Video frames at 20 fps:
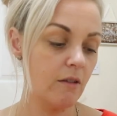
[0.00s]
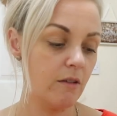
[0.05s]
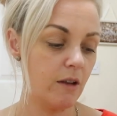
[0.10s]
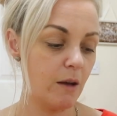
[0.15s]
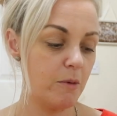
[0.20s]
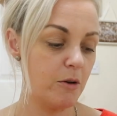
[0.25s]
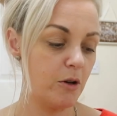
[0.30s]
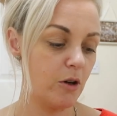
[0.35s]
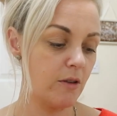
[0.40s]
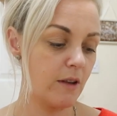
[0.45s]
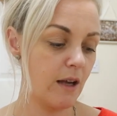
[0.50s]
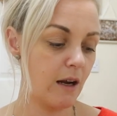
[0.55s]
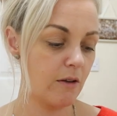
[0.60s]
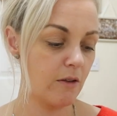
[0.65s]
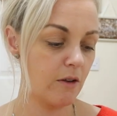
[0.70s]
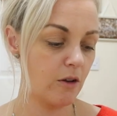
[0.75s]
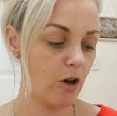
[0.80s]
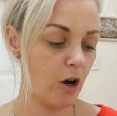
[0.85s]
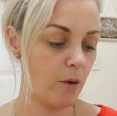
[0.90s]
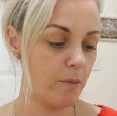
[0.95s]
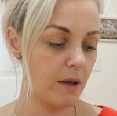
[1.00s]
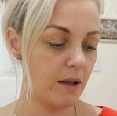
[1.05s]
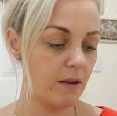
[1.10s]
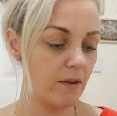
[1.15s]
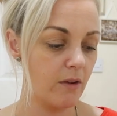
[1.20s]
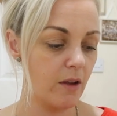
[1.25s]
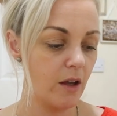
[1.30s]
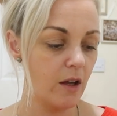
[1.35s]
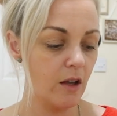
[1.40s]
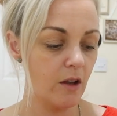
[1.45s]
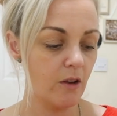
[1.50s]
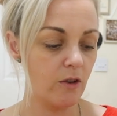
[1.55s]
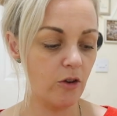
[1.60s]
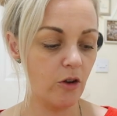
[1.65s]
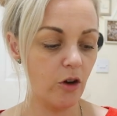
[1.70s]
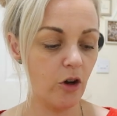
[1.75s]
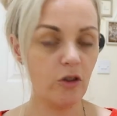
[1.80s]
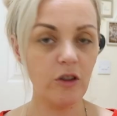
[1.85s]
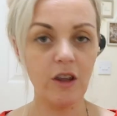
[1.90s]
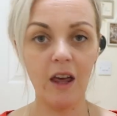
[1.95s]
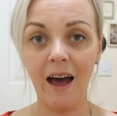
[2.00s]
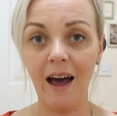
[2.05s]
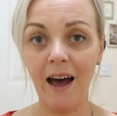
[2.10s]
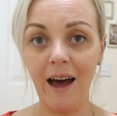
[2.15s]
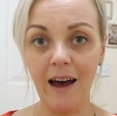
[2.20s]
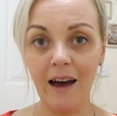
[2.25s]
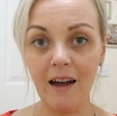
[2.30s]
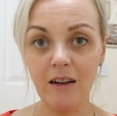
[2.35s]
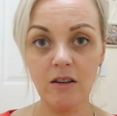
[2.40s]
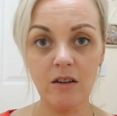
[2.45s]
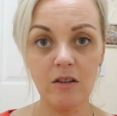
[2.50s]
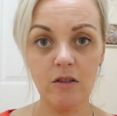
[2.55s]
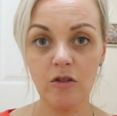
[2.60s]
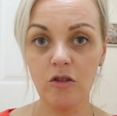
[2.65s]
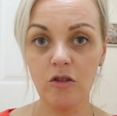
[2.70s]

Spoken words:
Let me know down in the comments. So they had